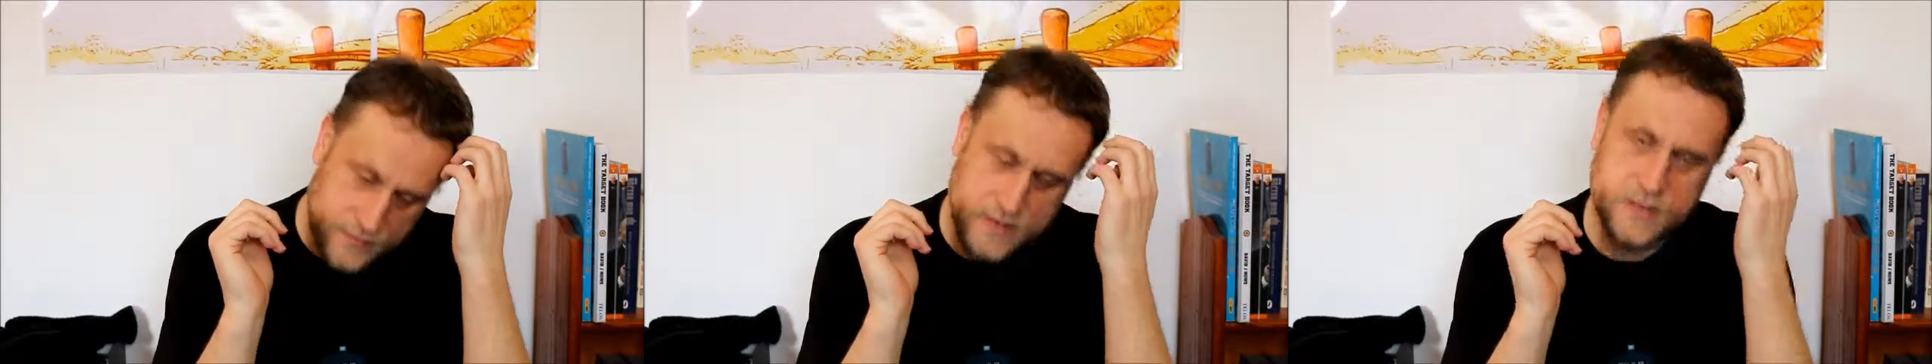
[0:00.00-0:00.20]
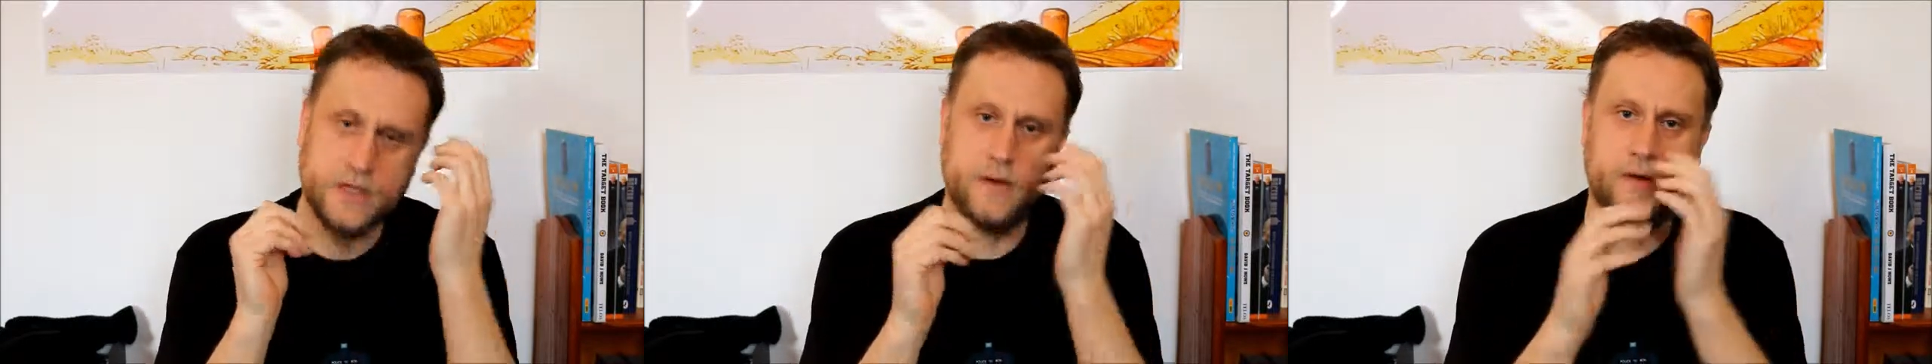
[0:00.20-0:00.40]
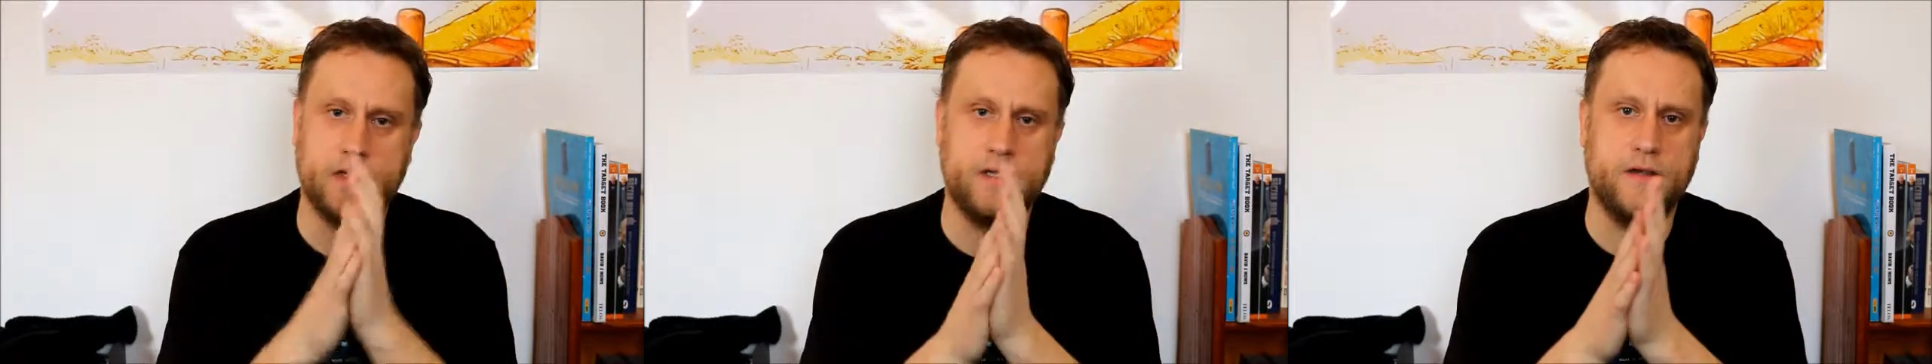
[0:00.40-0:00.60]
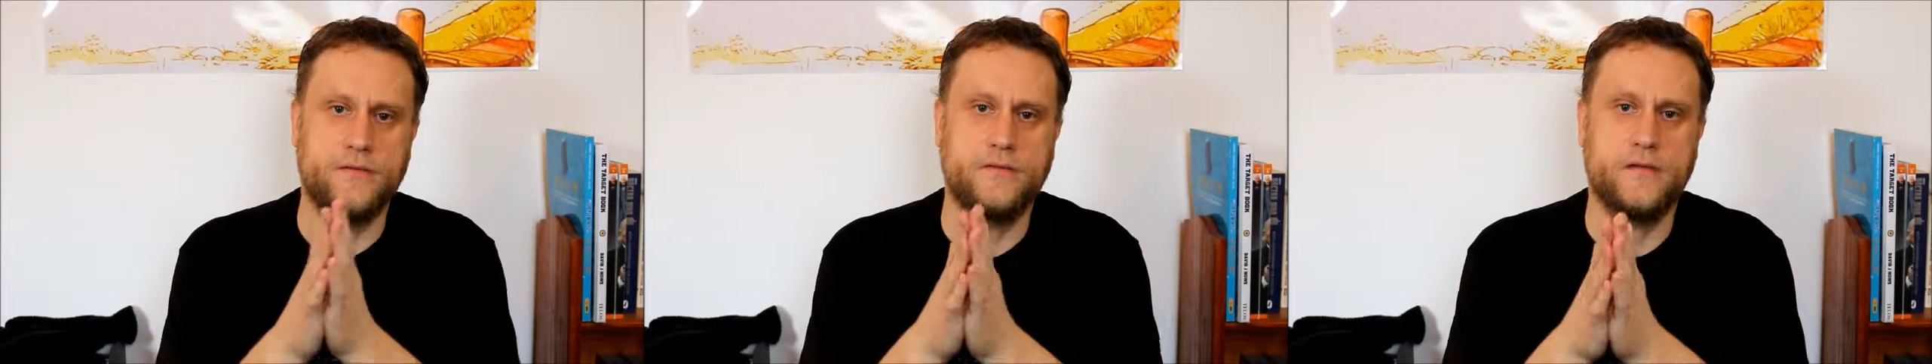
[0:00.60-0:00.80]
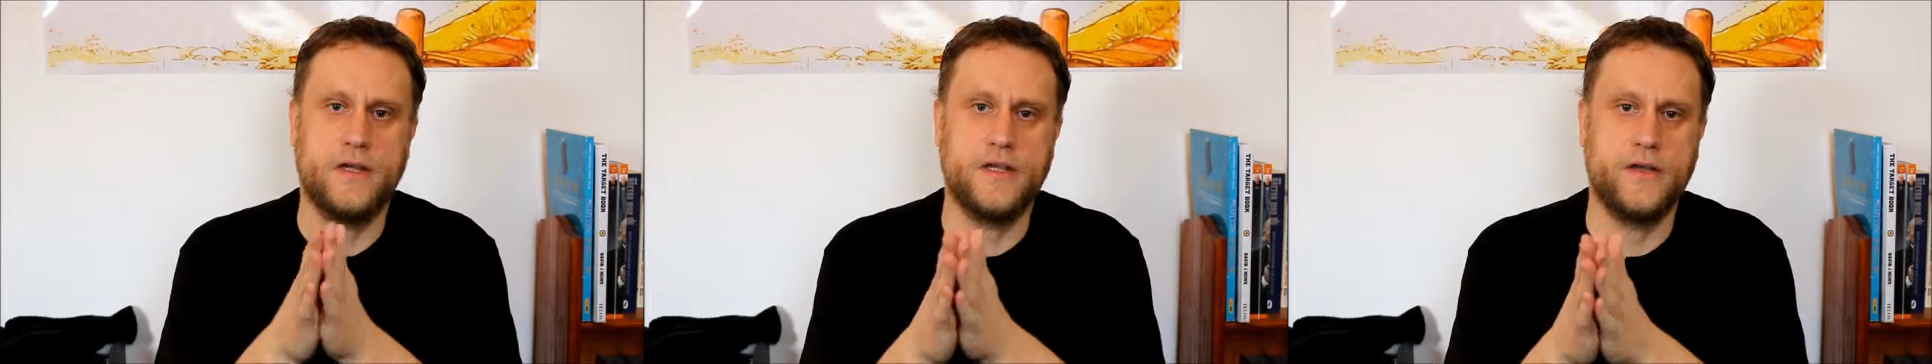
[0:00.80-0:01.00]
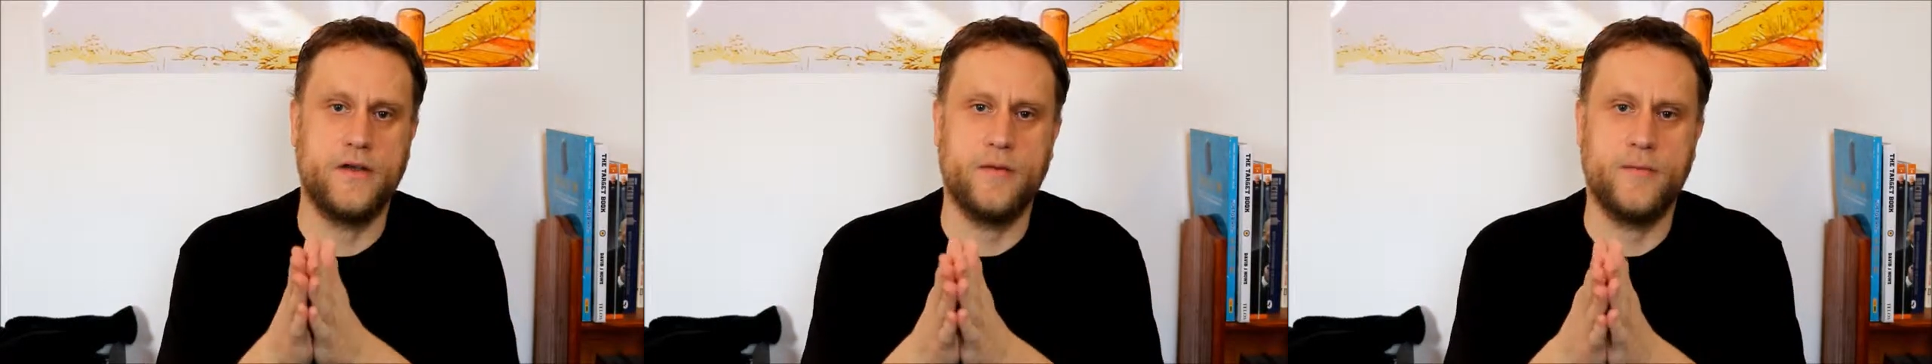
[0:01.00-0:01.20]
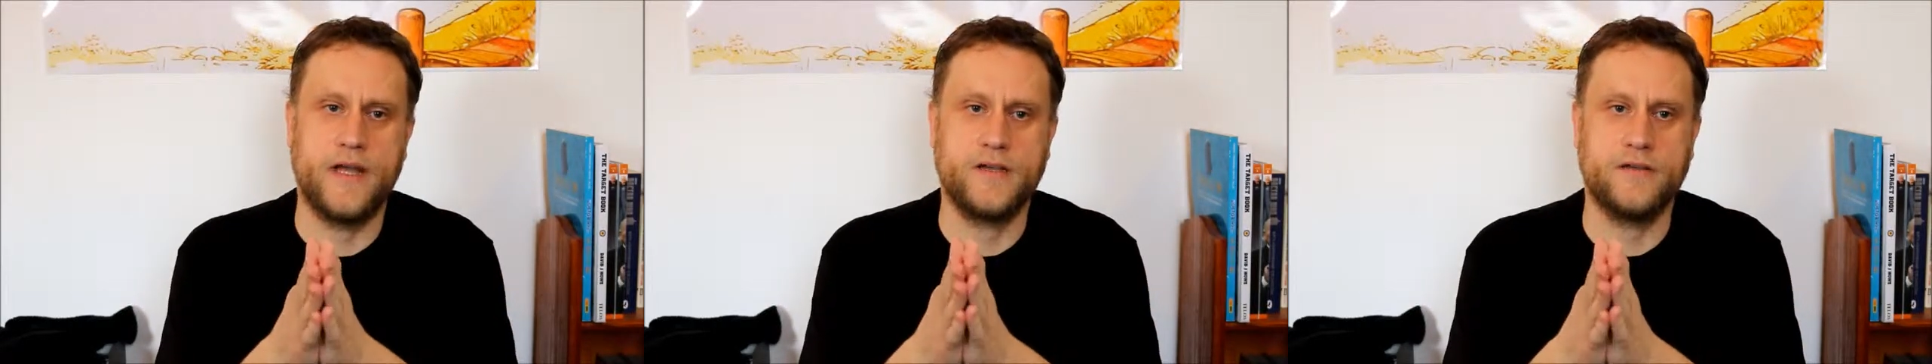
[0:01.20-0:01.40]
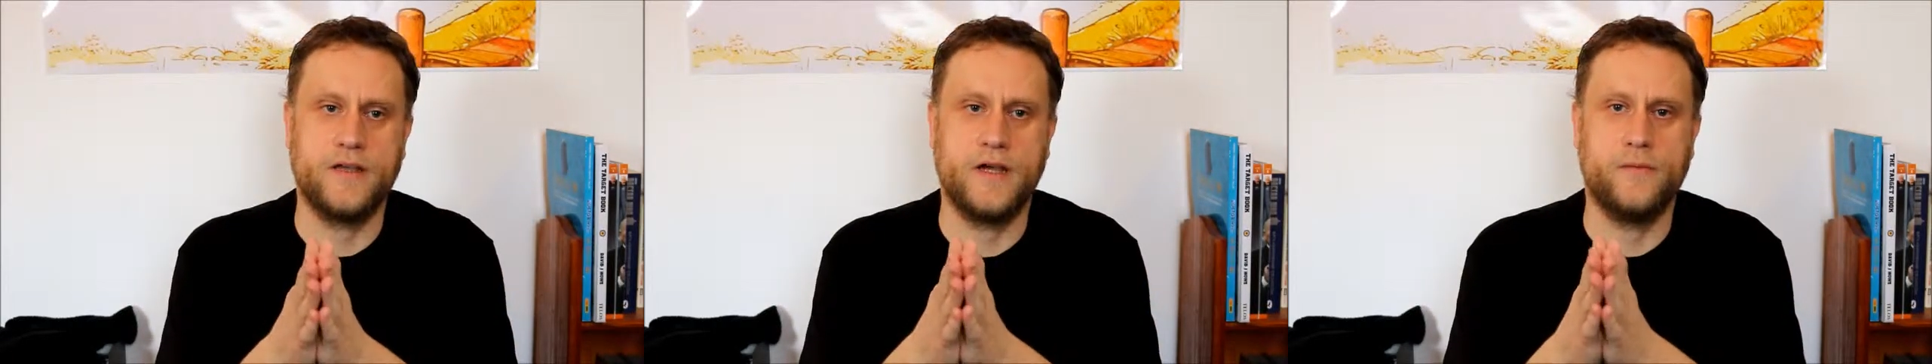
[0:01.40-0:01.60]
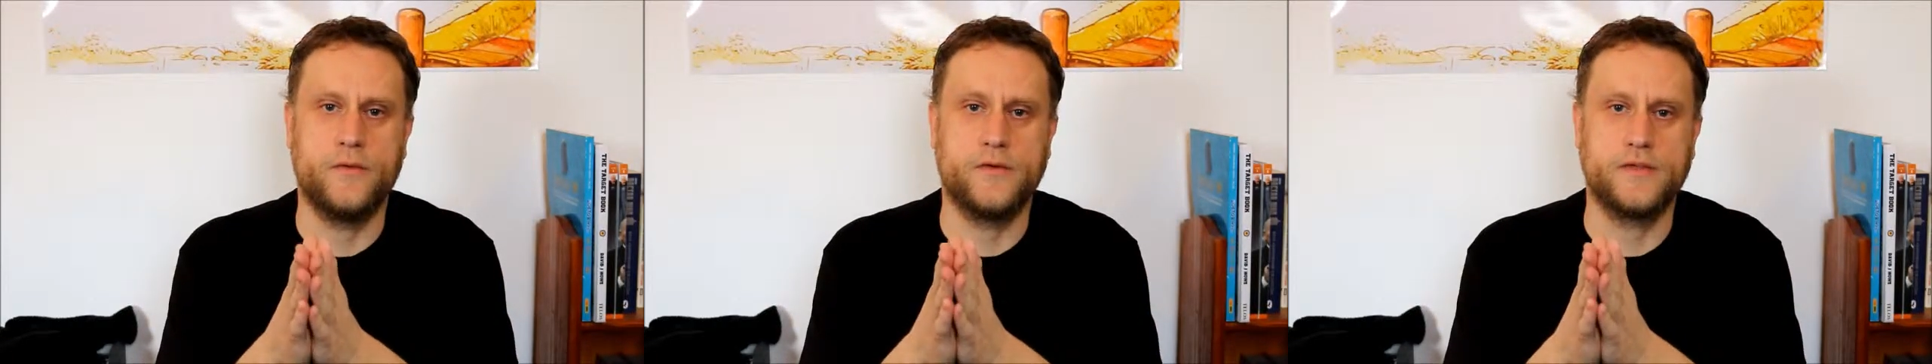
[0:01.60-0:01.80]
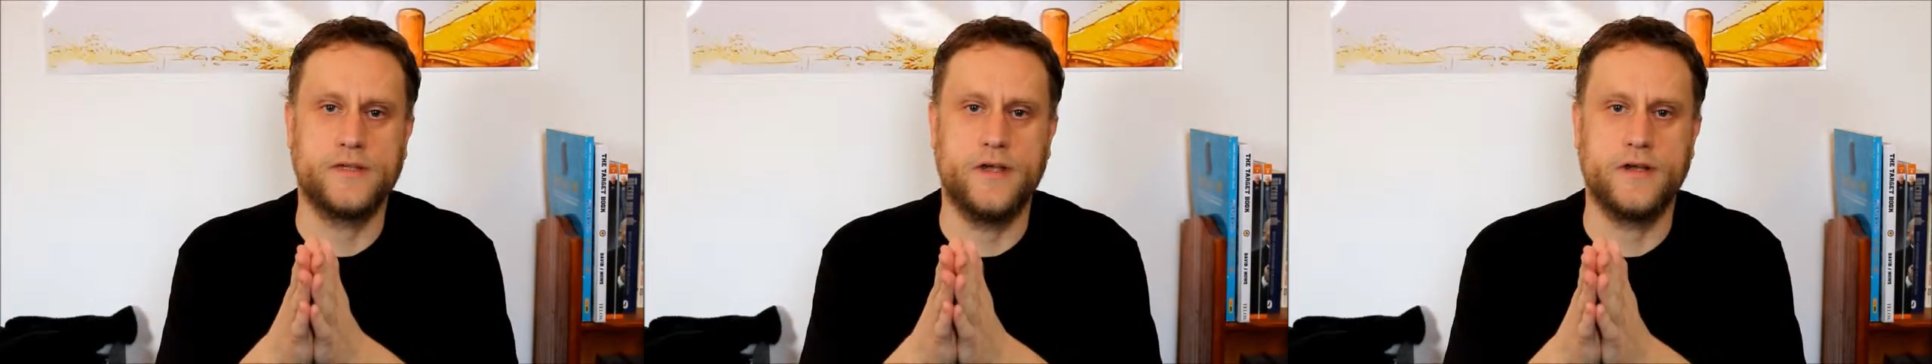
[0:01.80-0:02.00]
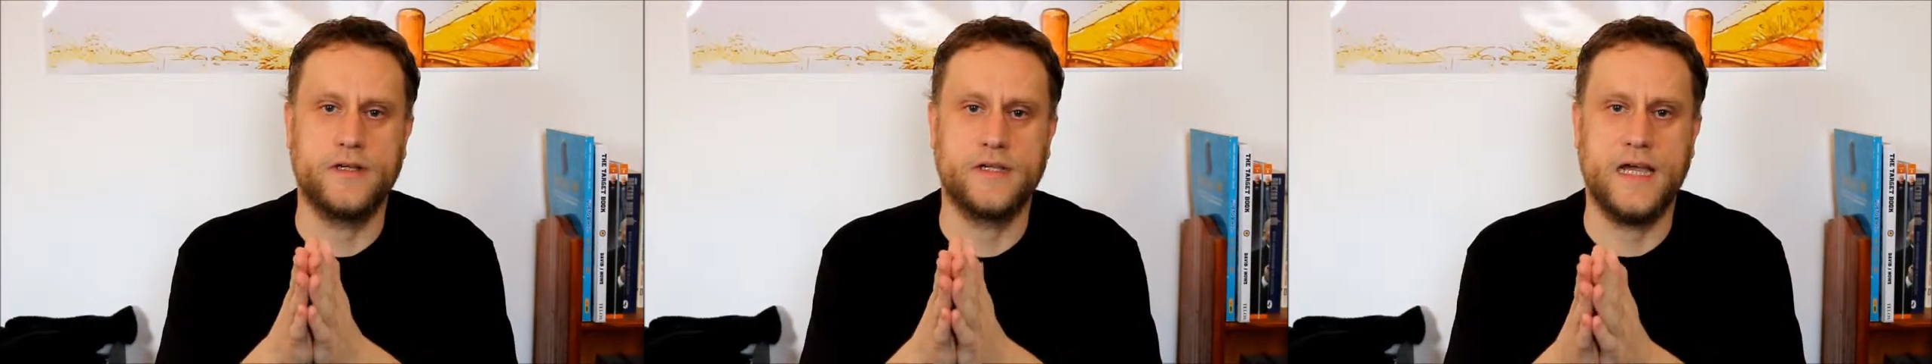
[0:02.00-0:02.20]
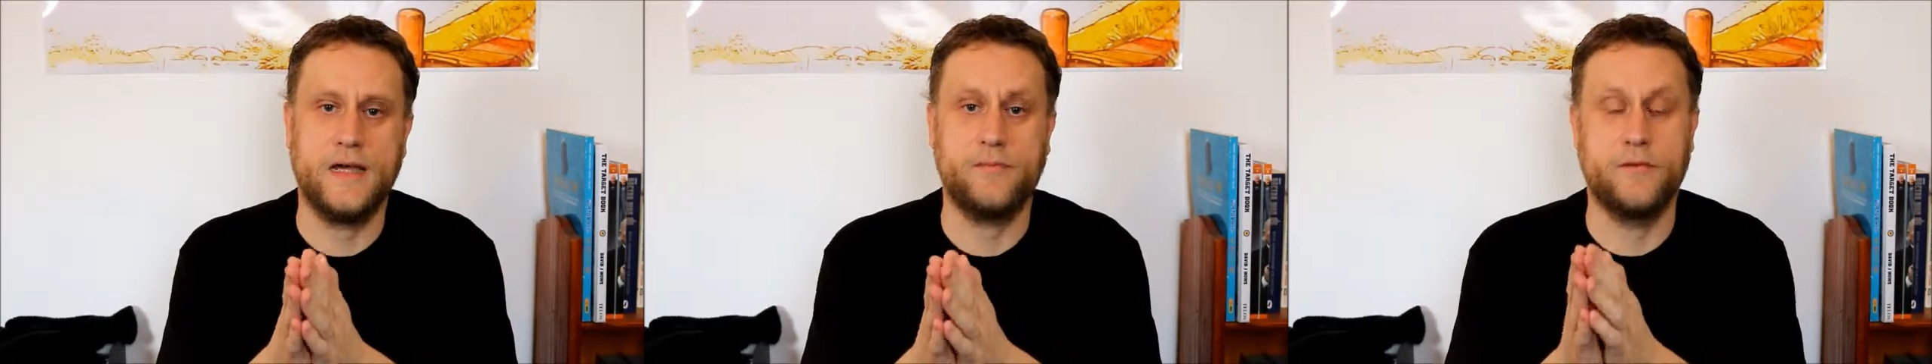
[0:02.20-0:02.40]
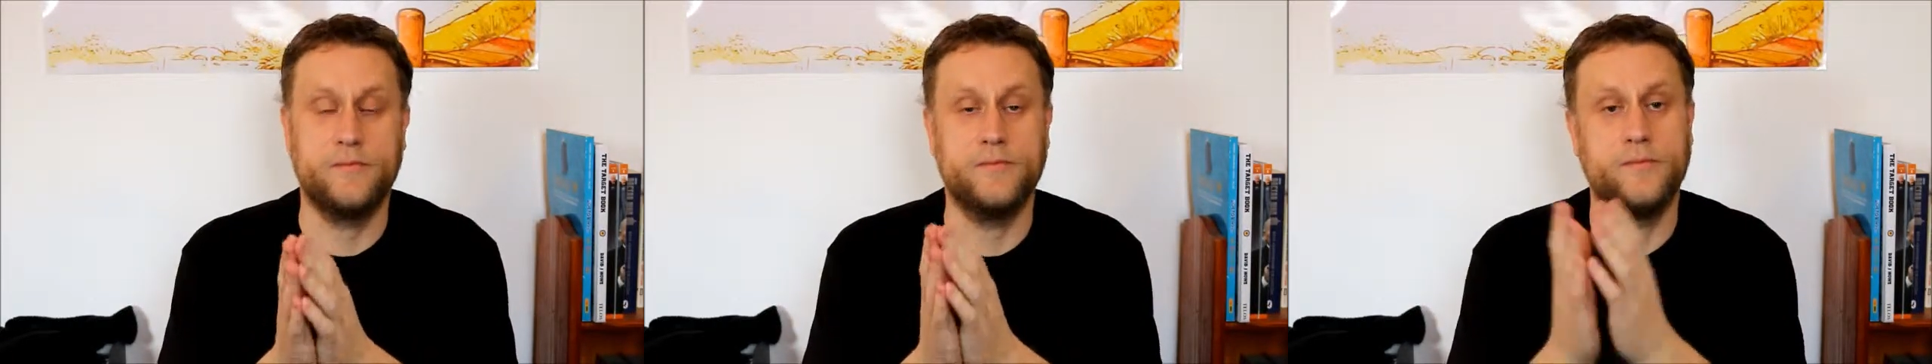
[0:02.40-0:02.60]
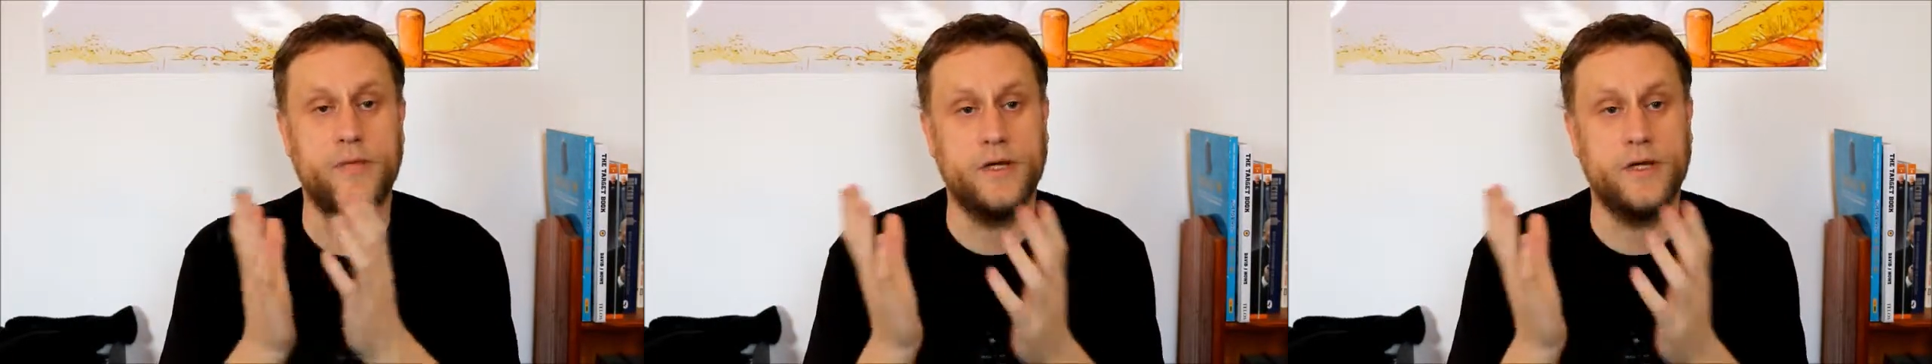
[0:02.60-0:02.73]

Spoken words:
So I don't imagine that one's going to happen.